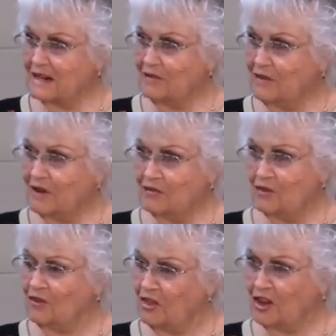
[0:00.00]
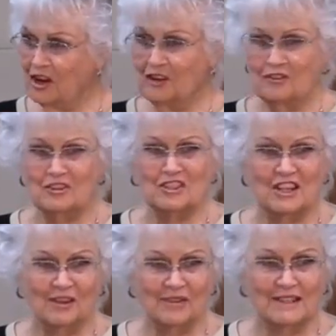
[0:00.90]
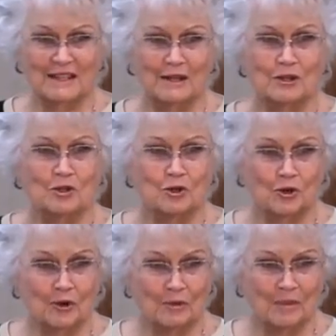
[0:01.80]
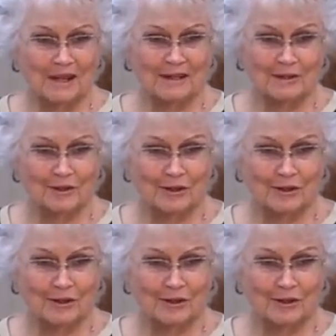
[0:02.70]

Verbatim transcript: And have you ever thought of yourself as an adornment